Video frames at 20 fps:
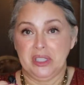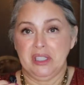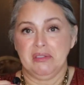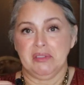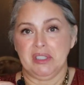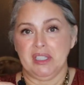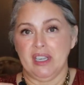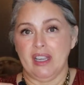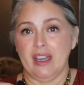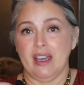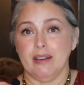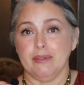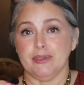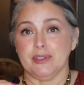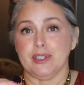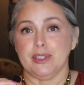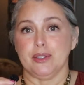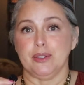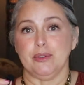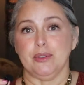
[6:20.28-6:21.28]
even
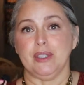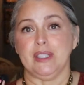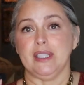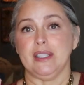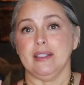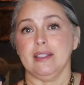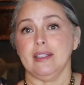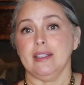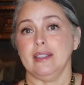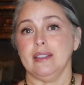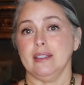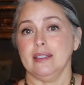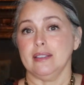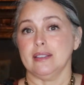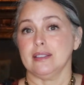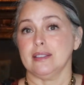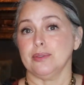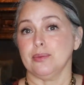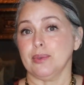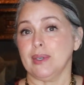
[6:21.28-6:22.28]
have to do anything.
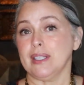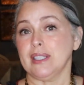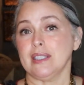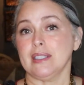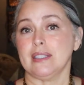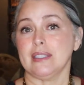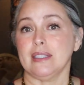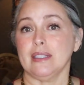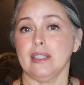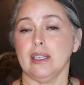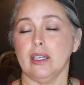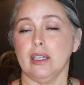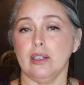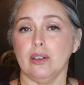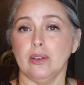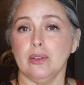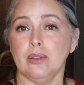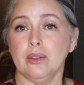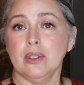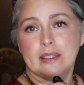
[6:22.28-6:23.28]
It's ready to
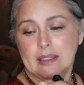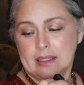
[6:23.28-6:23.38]
go.